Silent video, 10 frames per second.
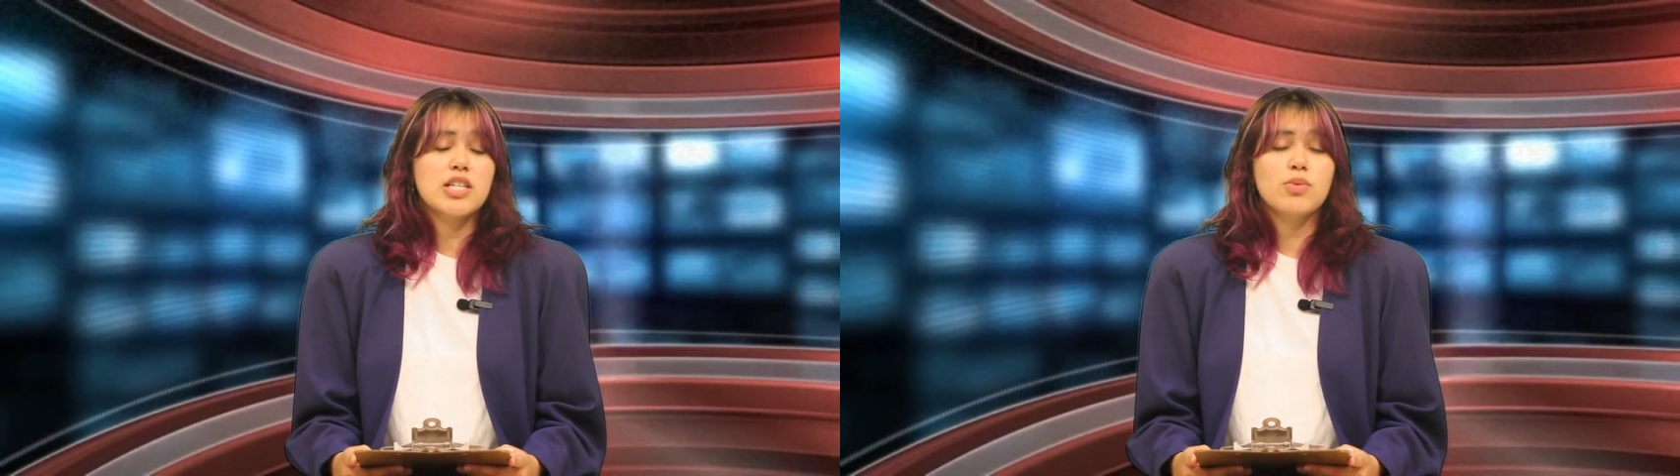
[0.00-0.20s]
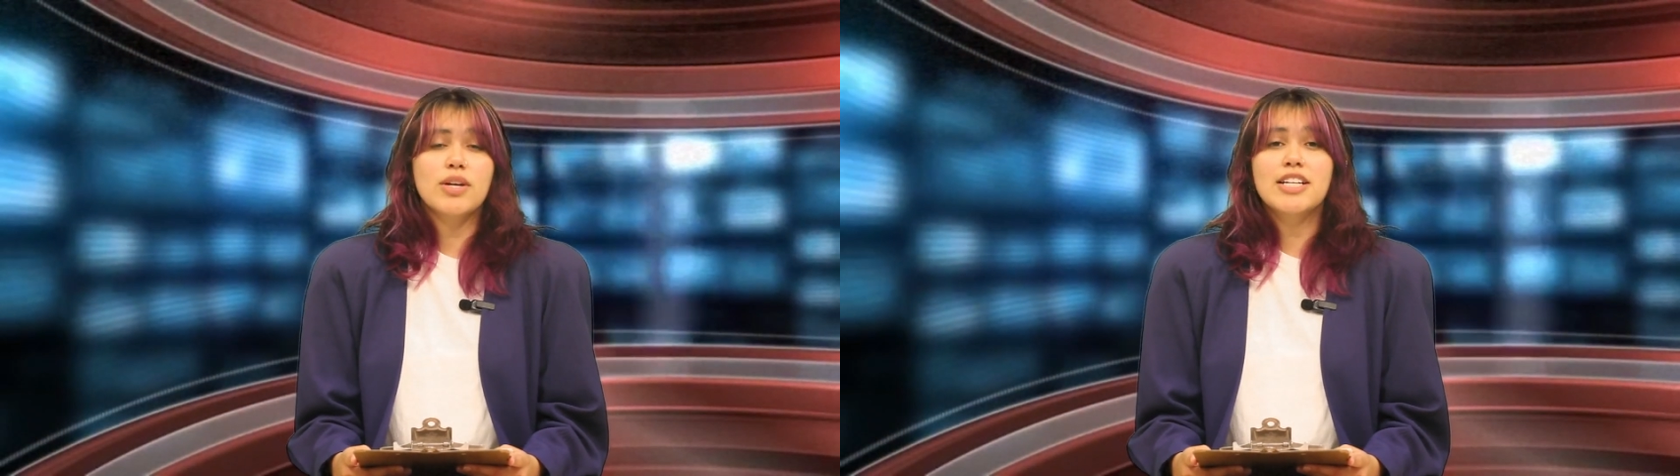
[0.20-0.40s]

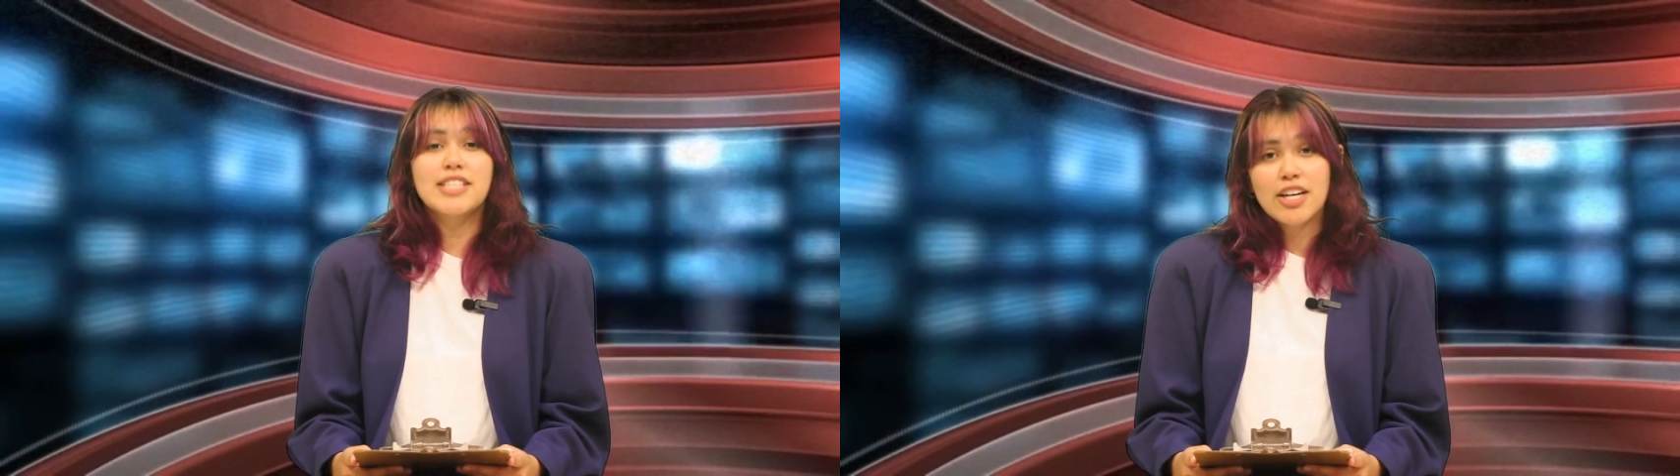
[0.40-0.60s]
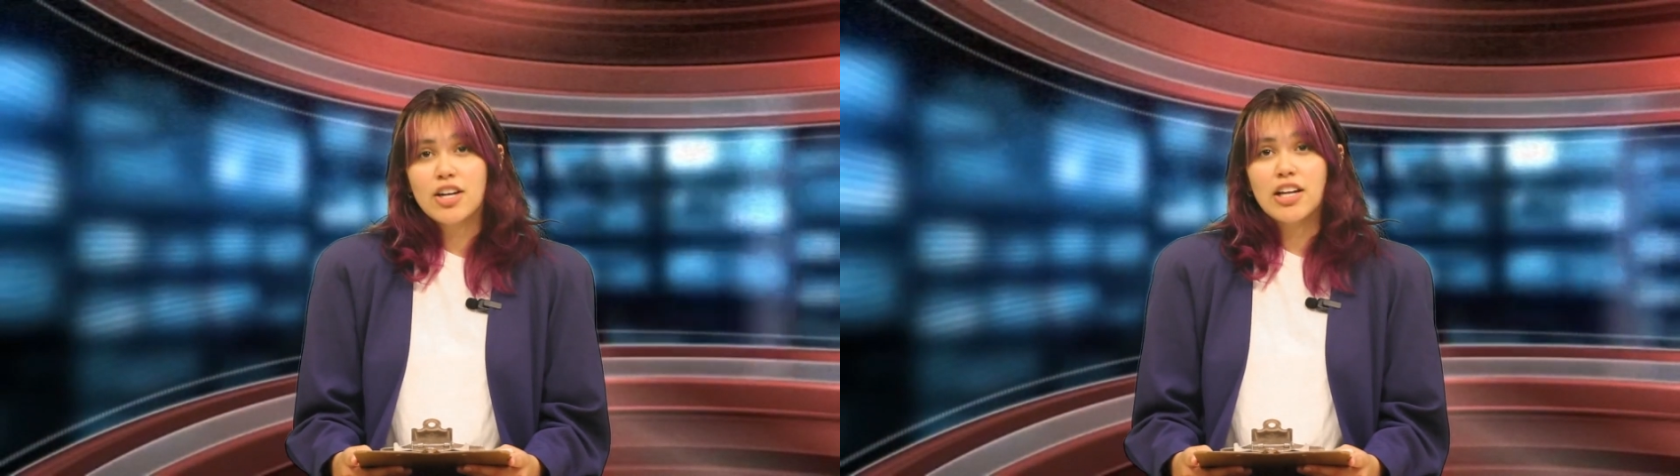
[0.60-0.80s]
he's
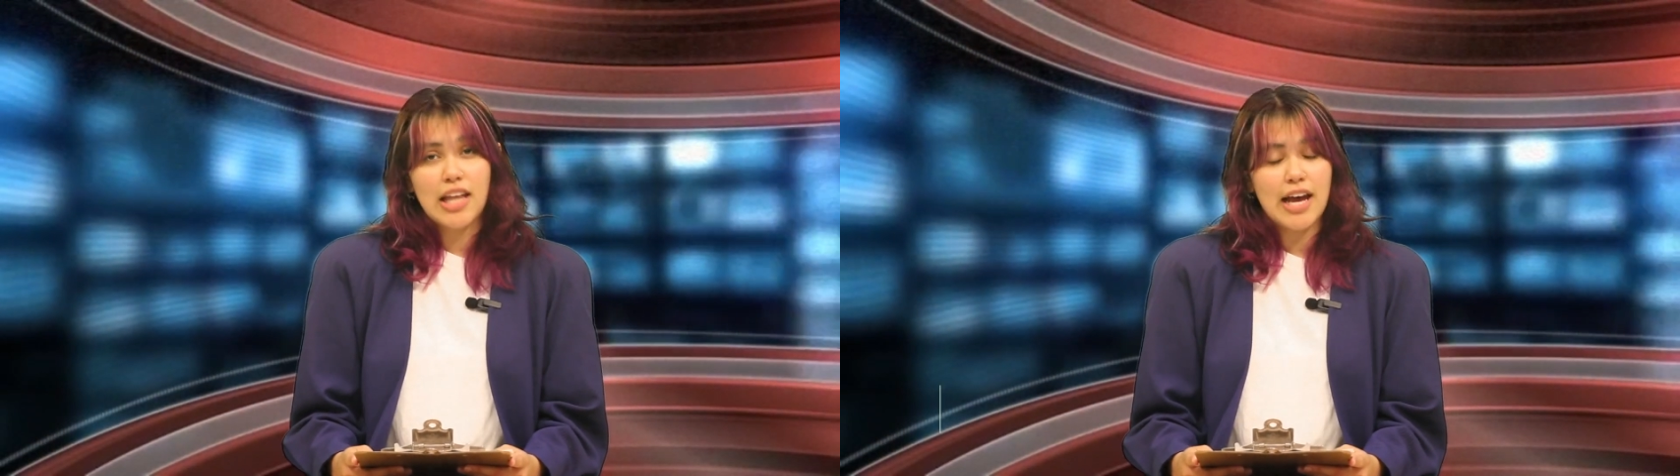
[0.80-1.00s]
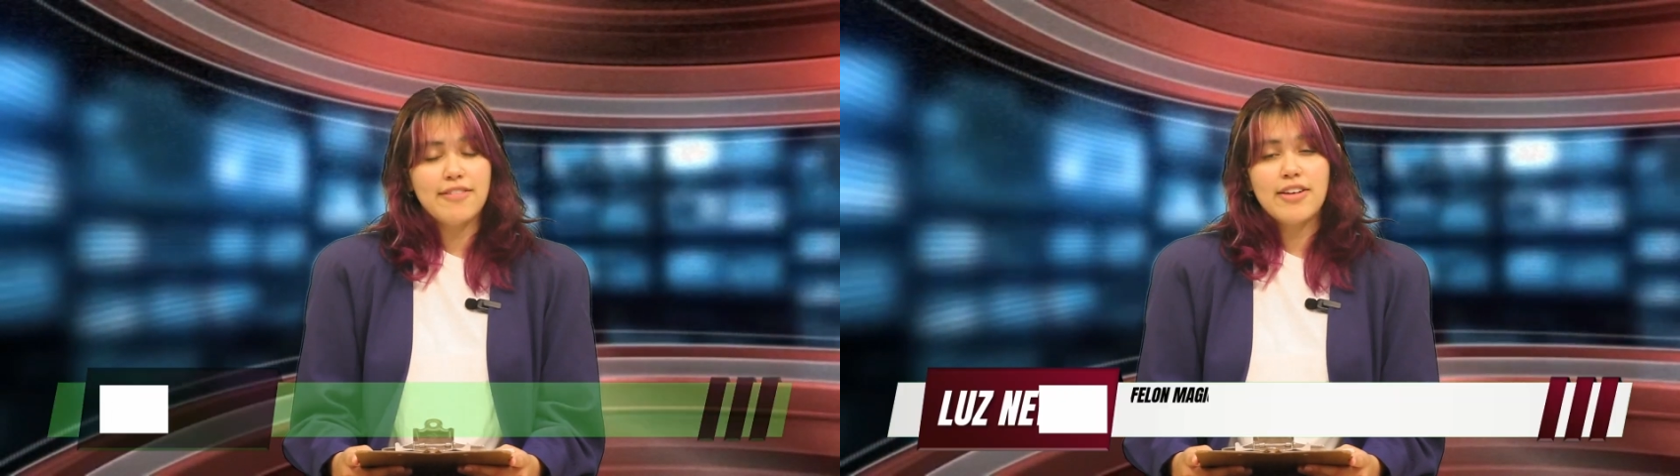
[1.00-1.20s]
wanted dead or
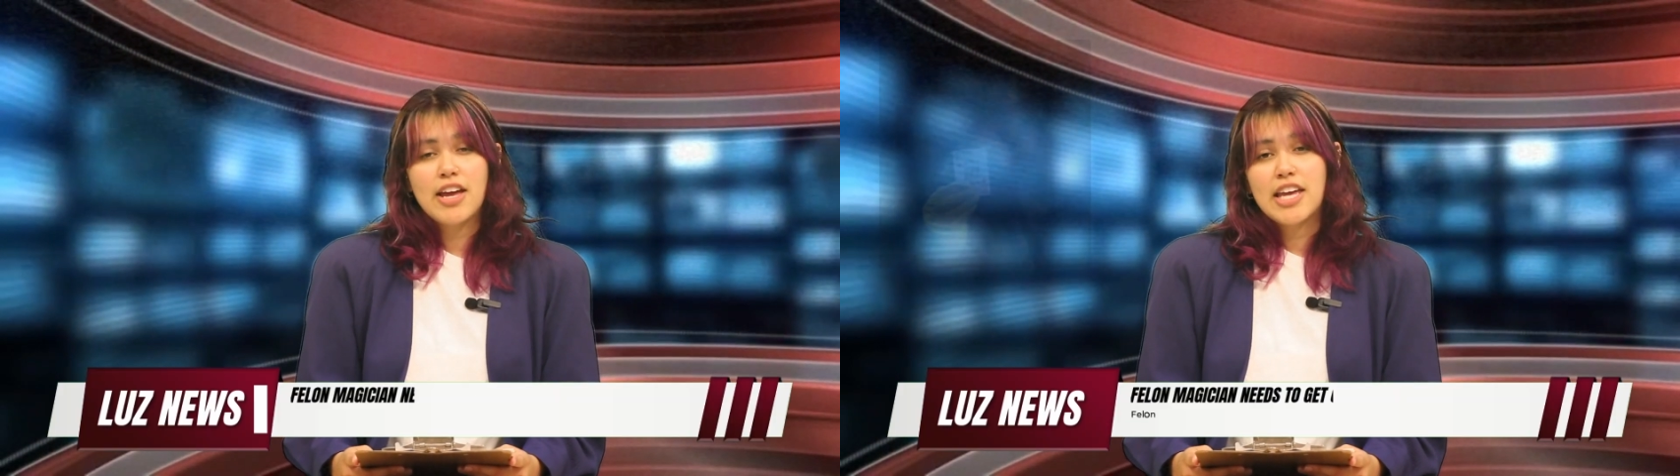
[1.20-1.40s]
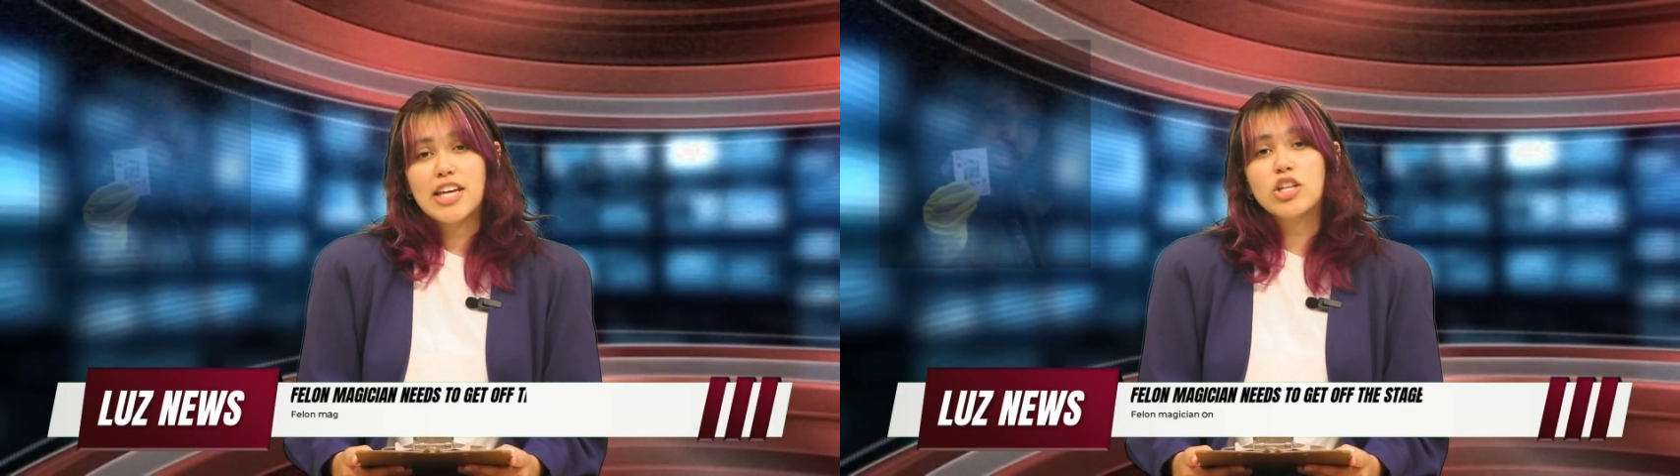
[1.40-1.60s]
alive.
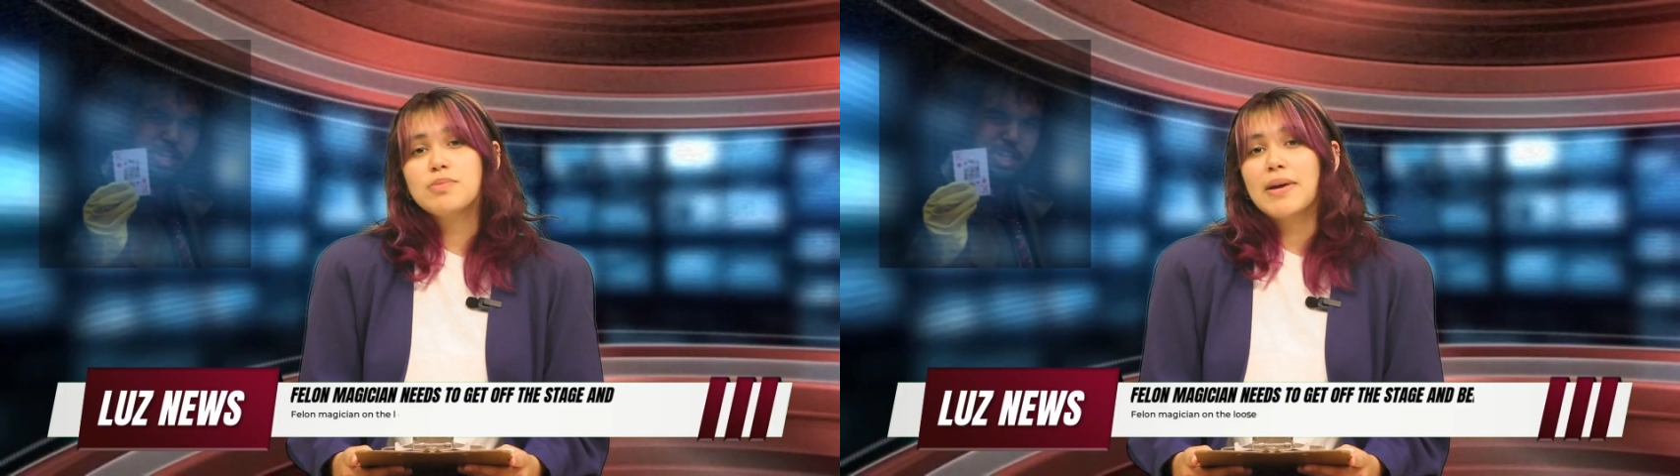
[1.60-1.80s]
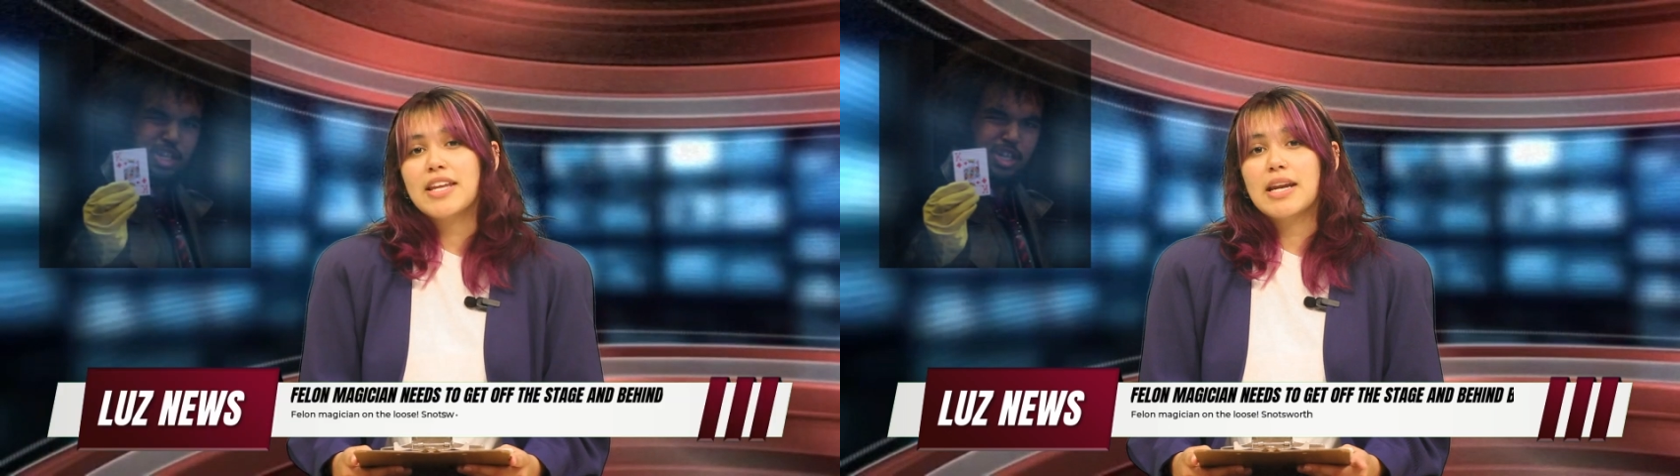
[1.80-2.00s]
He
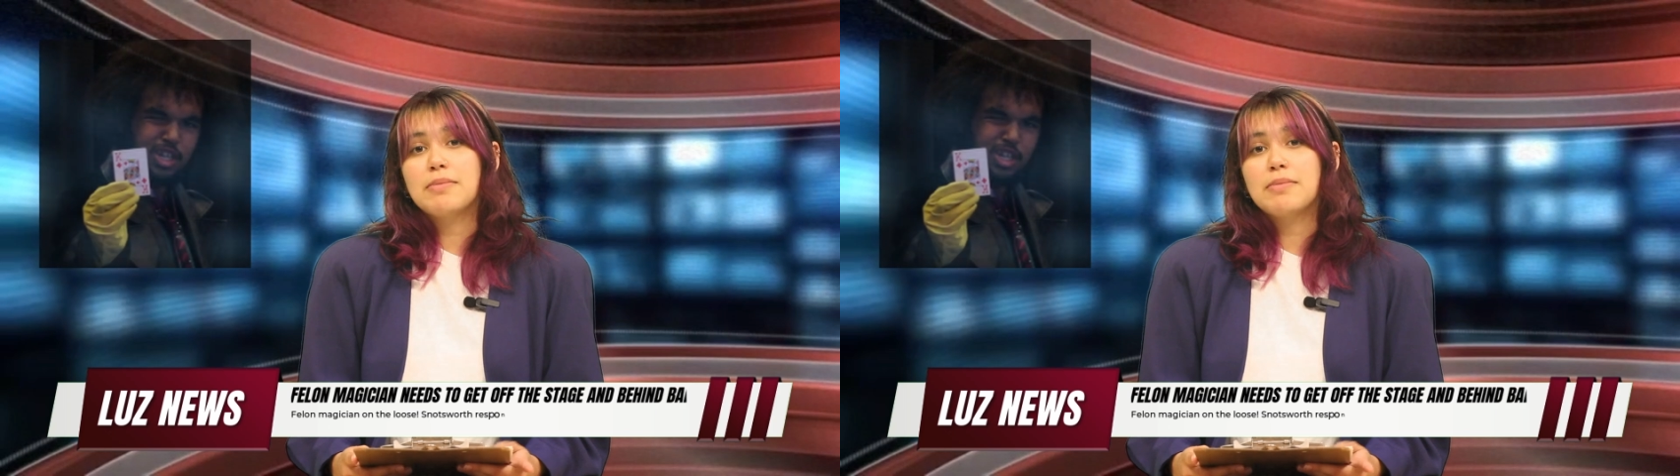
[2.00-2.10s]
goes by the